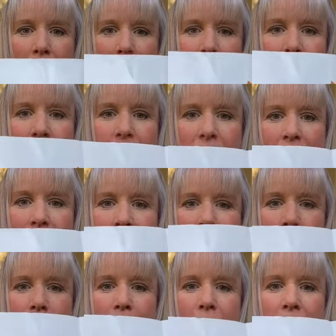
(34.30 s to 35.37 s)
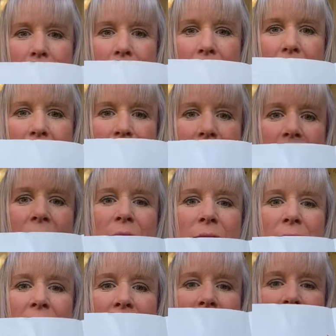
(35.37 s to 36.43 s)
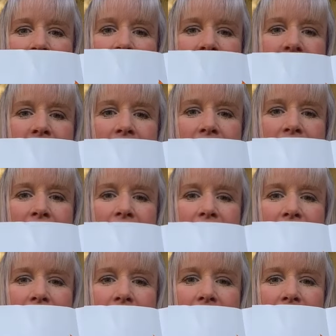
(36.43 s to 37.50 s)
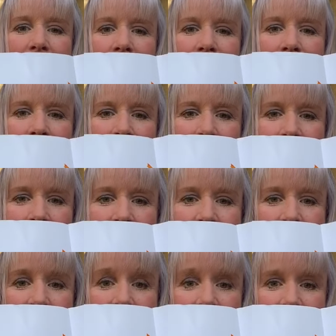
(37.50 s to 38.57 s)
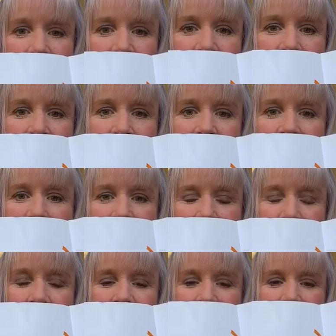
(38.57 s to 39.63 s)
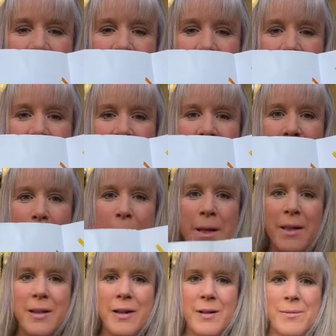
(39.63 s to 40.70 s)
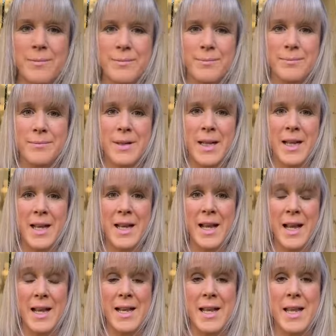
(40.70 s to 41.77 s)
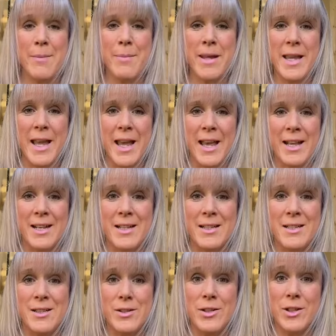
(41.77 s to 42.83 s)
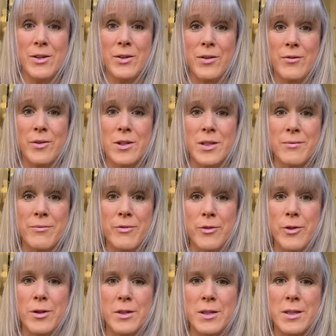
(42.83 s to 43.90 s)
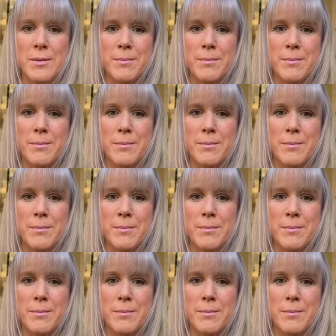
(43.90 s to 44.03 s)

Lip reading: Out came a very tiny, very hungry caterpillar, and he began to look for some food.